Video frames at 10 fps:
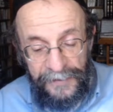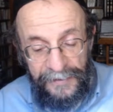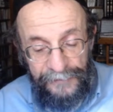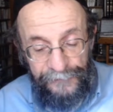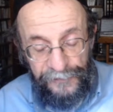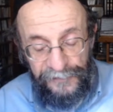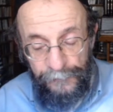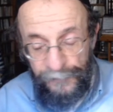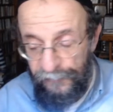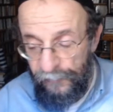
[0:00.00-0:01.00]
And for
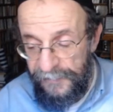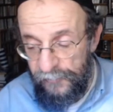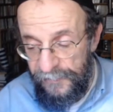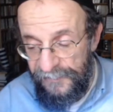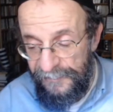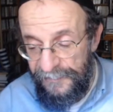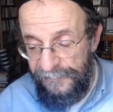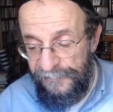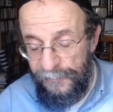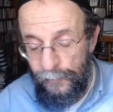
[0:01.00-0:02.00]
some strange reason, this
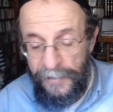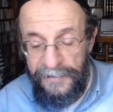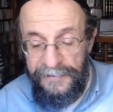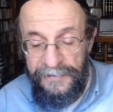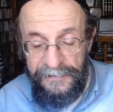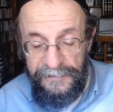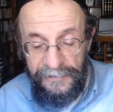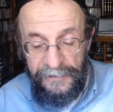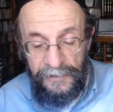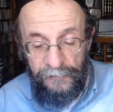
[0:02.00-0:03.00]
is the way he
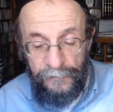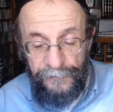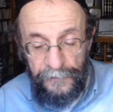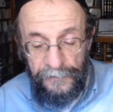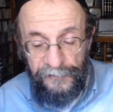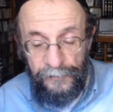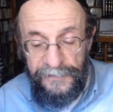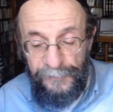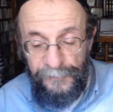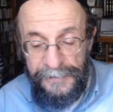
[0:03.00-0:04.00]
refers to
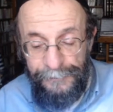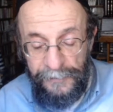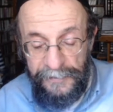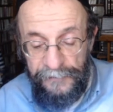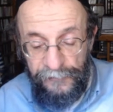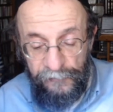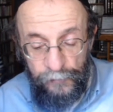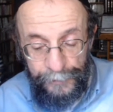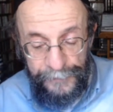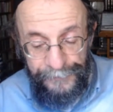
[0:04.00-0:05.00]
these people in his
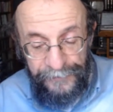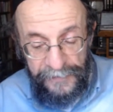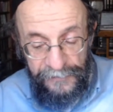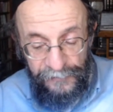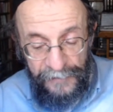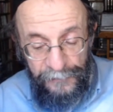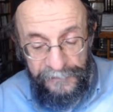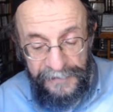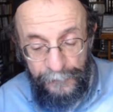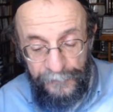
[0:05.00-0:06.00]
group. So I
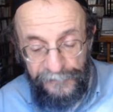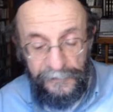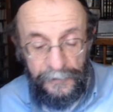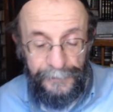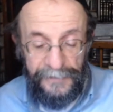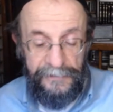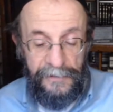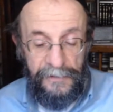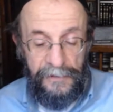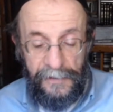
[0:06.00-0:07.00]
thought that was a little bit
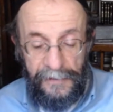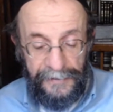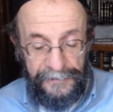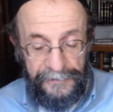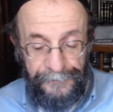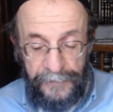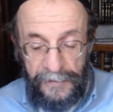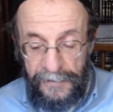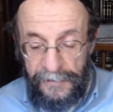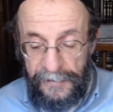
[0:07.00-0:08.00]
odd.
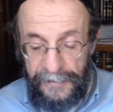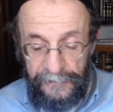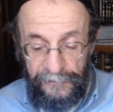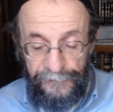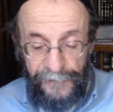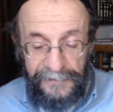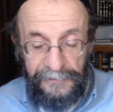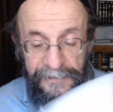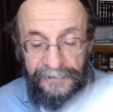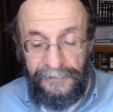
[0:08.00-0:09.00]
And
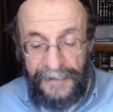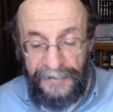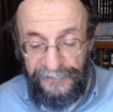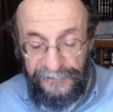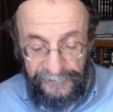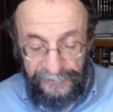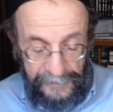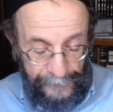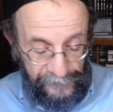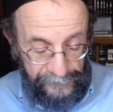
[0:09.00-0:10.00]
finally, the last
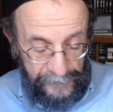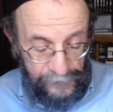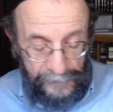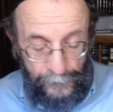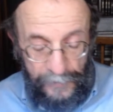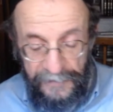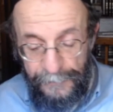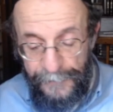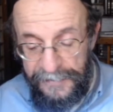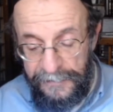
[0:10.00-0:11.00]
observation I wanted to
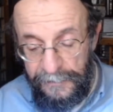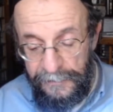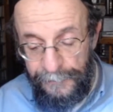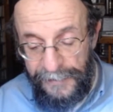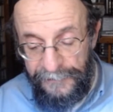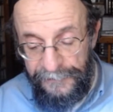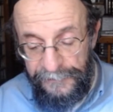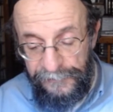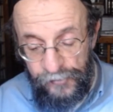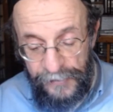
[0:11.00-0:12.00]
make about
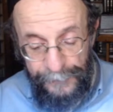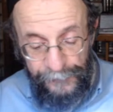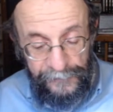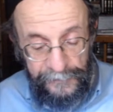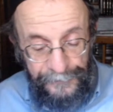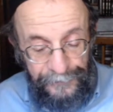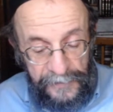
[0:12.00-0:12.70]
this chapter